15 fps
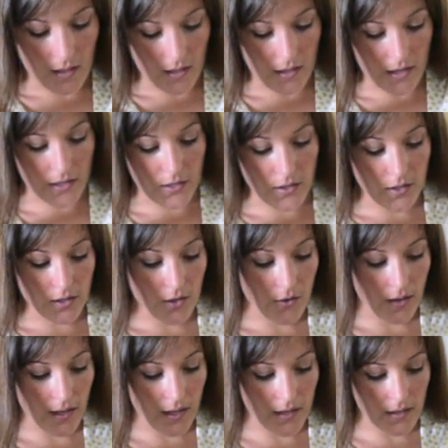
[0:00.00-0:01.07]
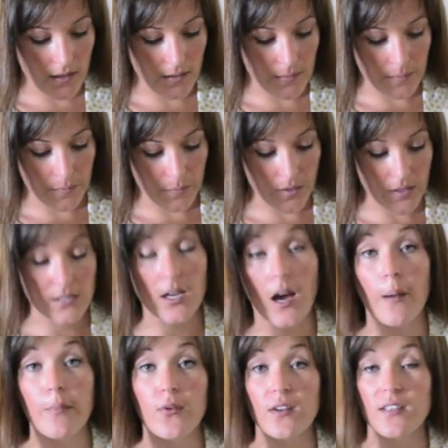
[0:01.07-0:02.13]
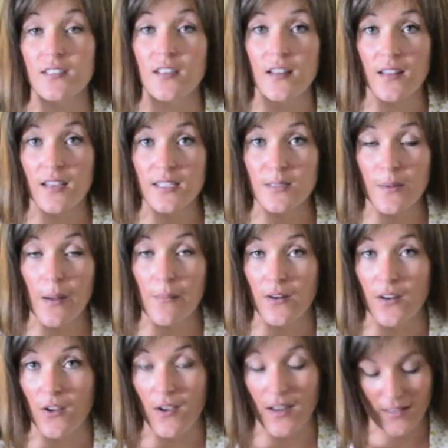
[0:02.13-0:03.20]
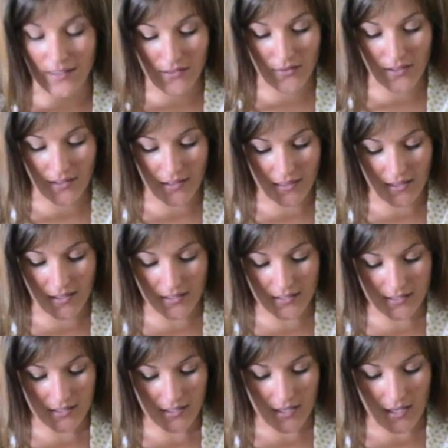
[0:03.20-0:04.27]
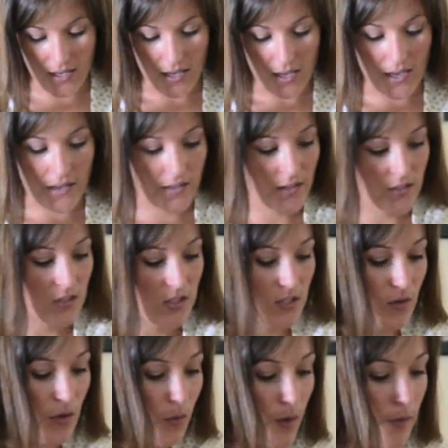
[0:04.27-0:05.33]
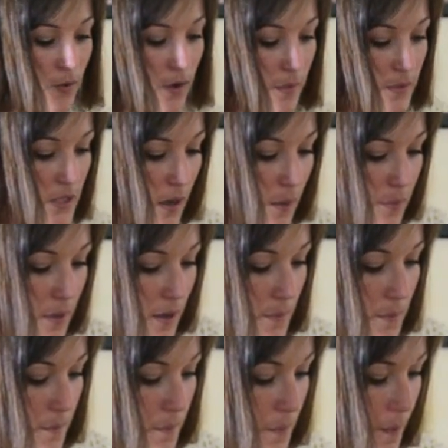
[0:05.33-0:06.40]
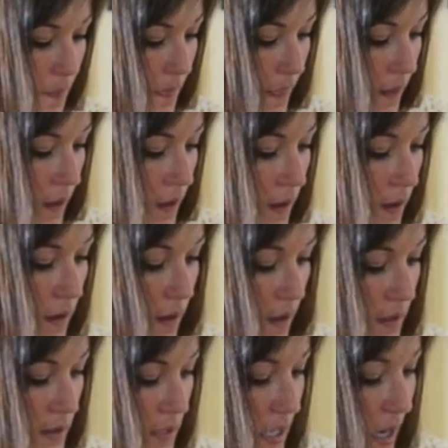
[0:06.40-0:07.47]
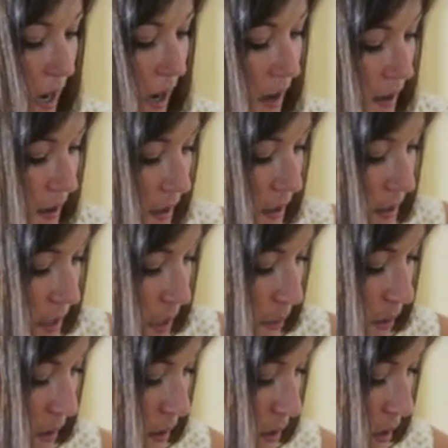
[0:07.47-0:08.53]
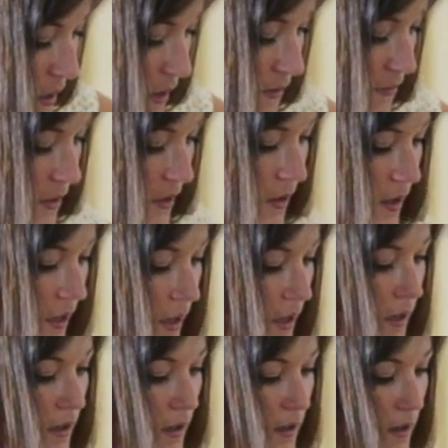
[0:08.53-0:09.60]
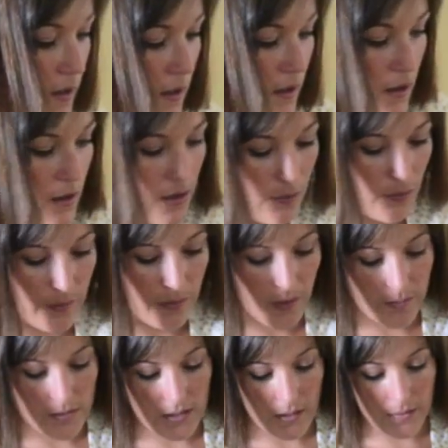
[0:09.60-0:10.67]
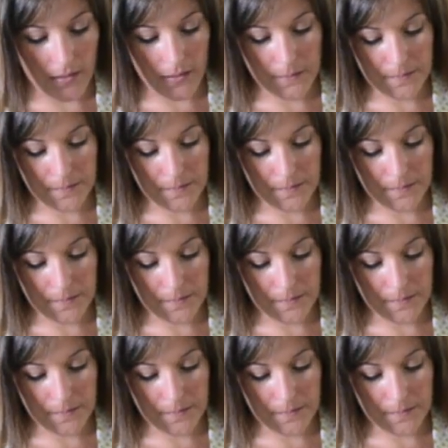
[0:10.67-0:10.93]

Now you can go ahead and put a top crust on this, but I'm going to go ahead and leave it like this and then just do a whipped cream topping because it's hot and it's summer and I feel like a whipped cream topping.